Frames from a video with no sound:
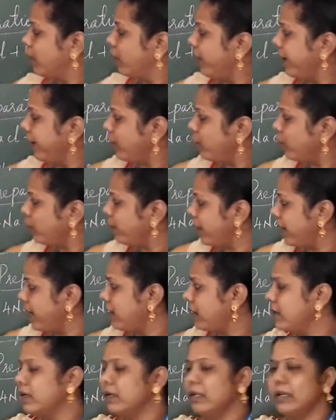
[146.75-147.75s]
going to be
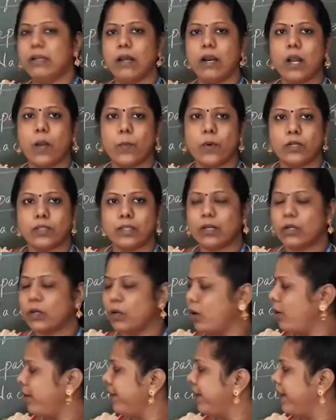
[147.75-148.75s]
learn about the
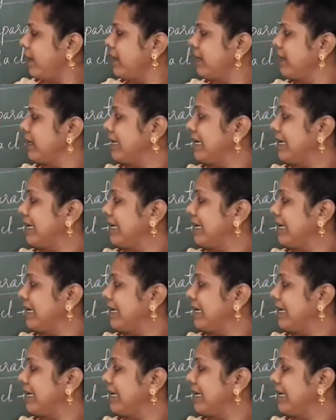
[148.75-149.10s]
chlorine,